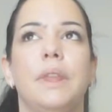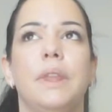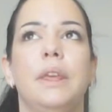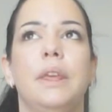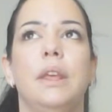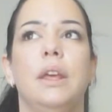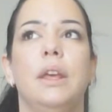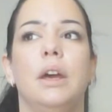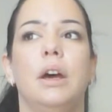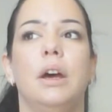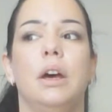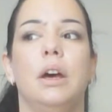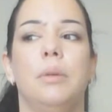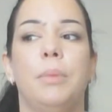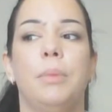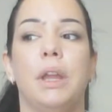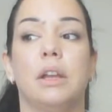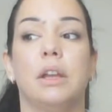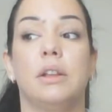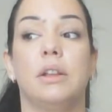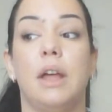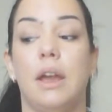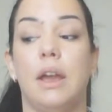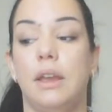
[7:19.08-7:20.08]
My
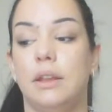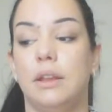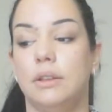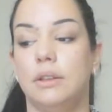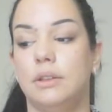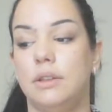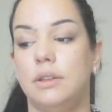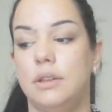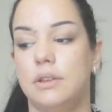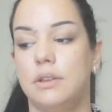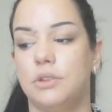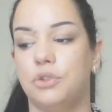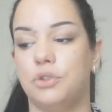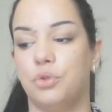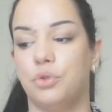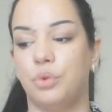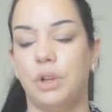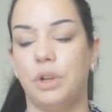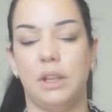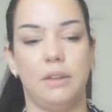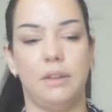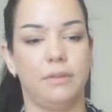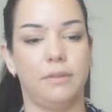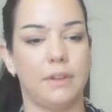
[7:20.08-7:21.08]
client is
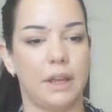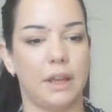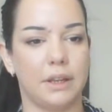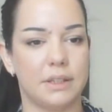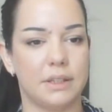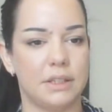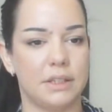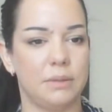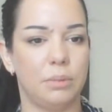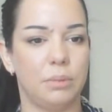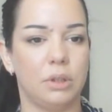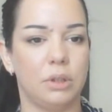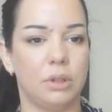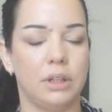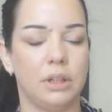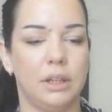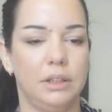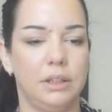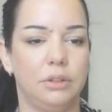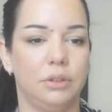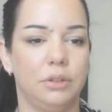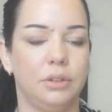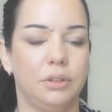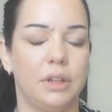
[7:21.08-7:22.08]
really flexible. I
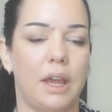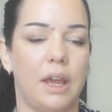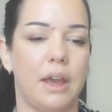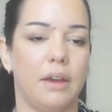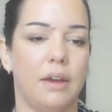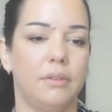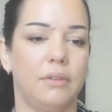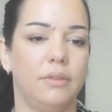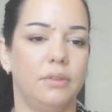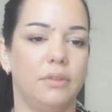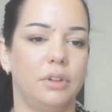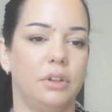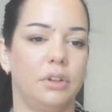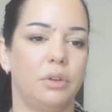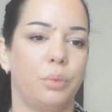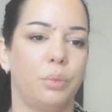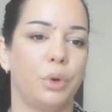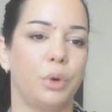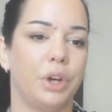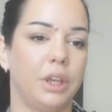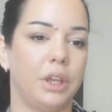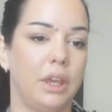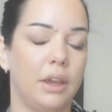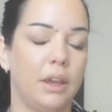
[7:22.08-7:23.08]
don't have
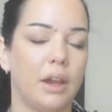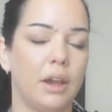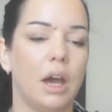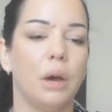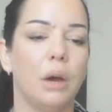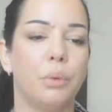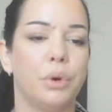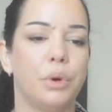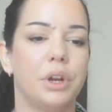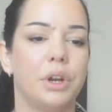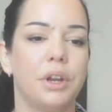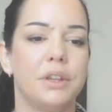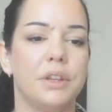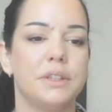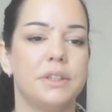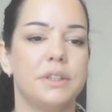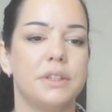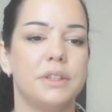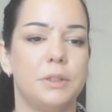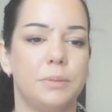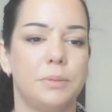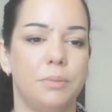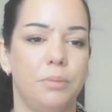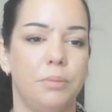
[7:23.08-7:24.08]
working
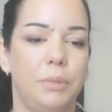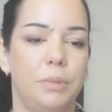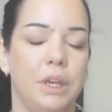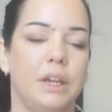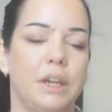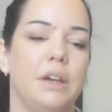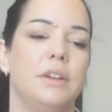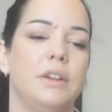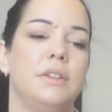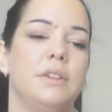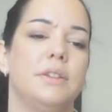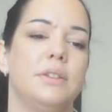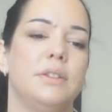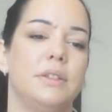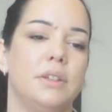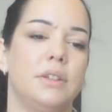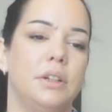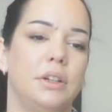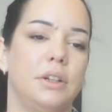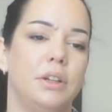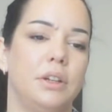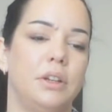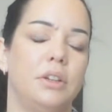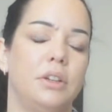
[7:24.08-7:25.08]
hours because
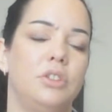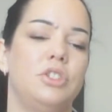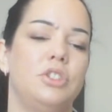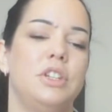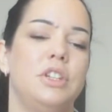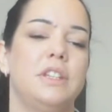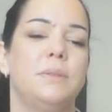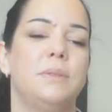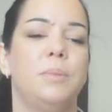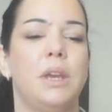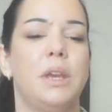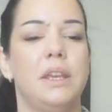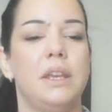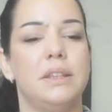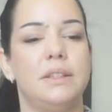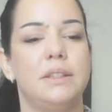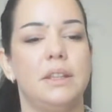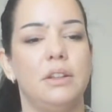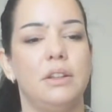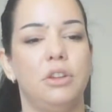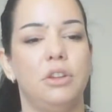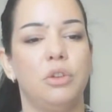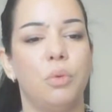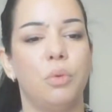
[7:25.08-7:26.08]
she's based
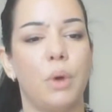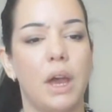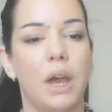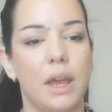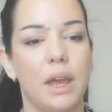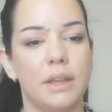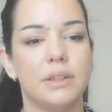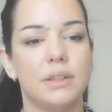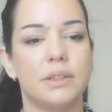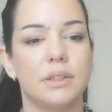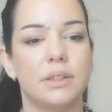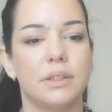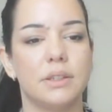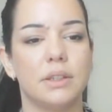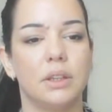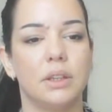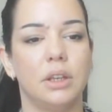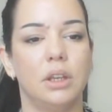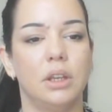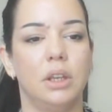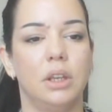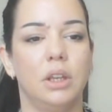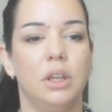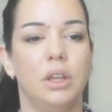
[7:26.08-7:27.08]
in US.
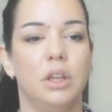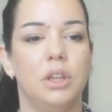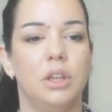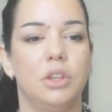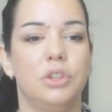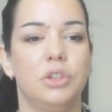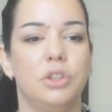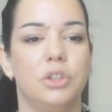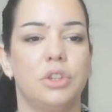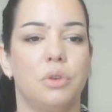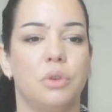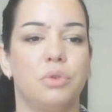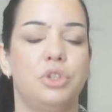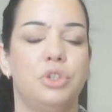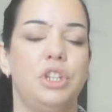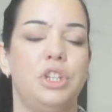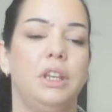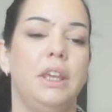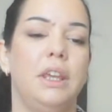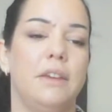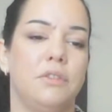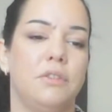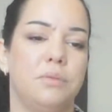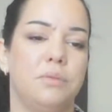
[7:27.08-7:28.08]
So she
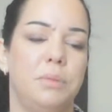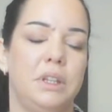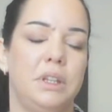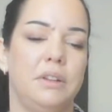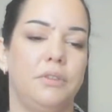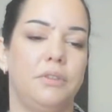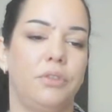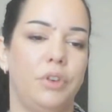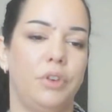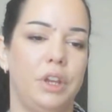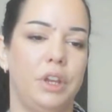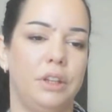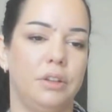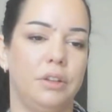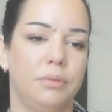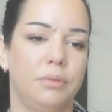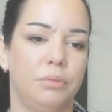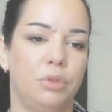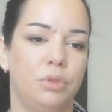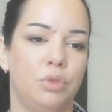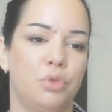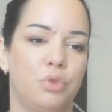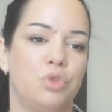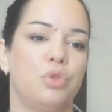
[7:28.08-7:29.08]
gives me the freedom
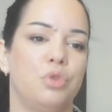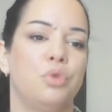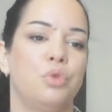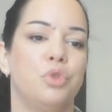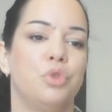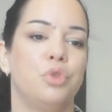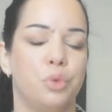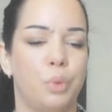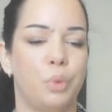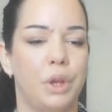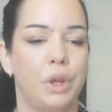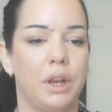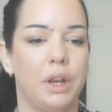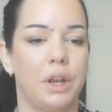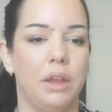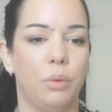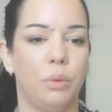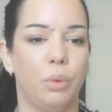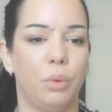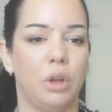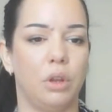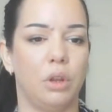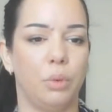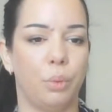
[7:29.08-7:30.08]
to choose when I
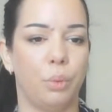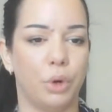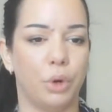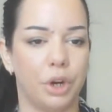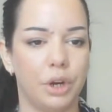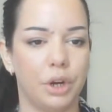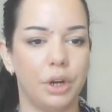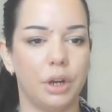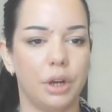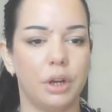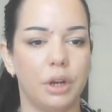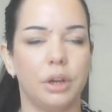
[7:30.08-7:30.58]
will work.